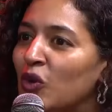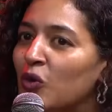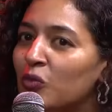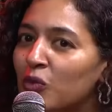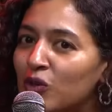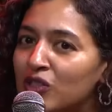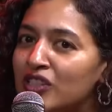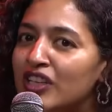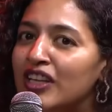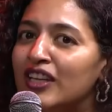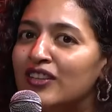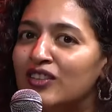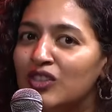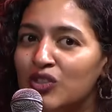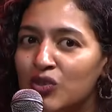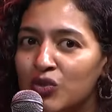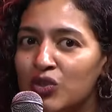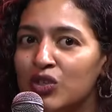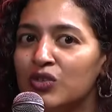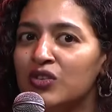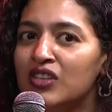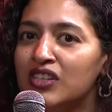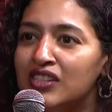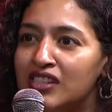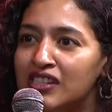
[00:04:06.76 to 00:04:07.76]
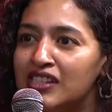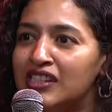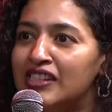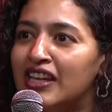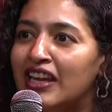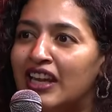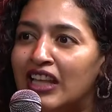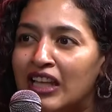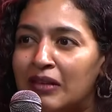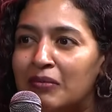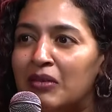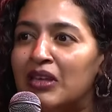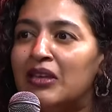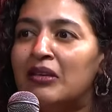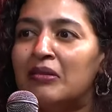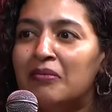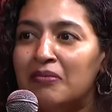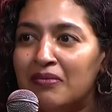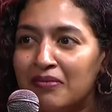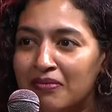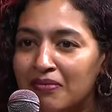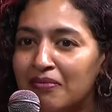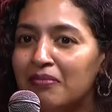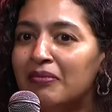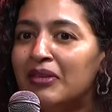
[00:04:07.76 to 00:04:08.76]
almost like the universe is telling me
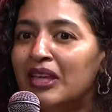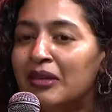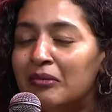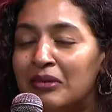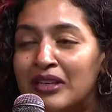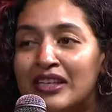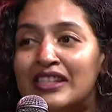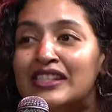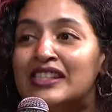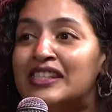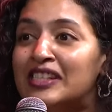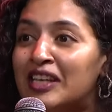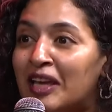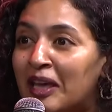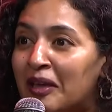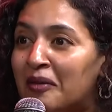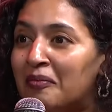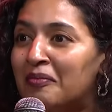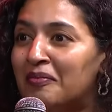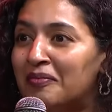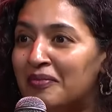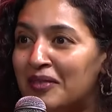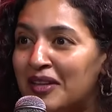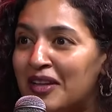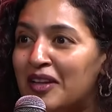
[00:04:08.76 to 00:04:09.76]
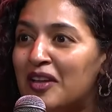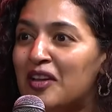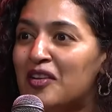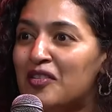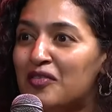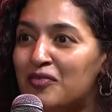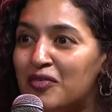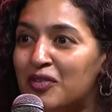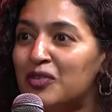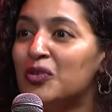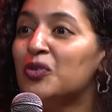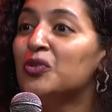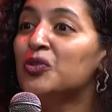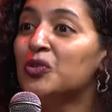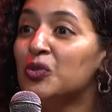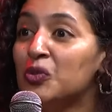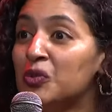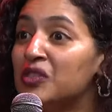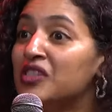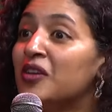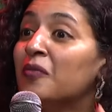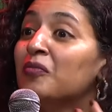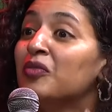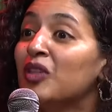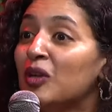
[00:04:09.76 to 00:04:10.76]
maybe it's time for you to do
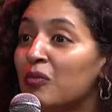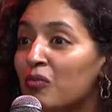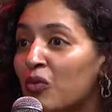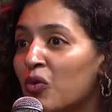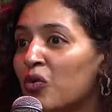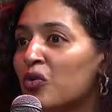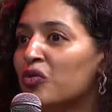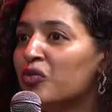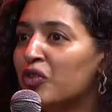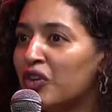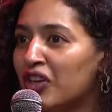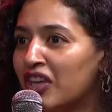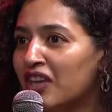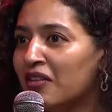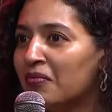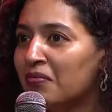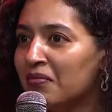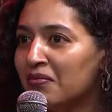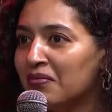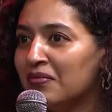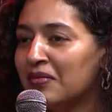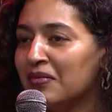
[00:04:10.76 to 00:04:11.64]
something more for him.